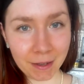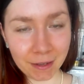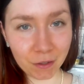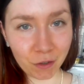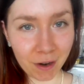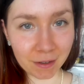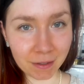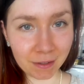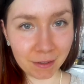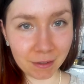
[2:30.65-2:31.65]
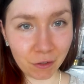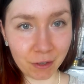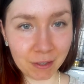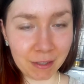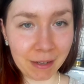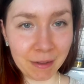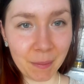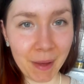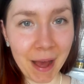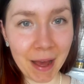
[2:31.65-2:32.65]
and trust, and trusting the
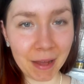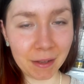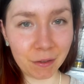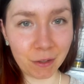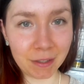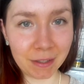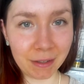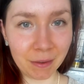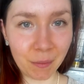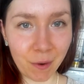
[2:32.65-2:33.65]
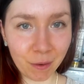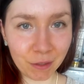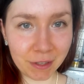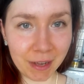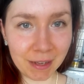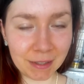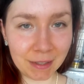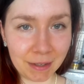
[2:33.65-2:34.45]
path and trusting the process,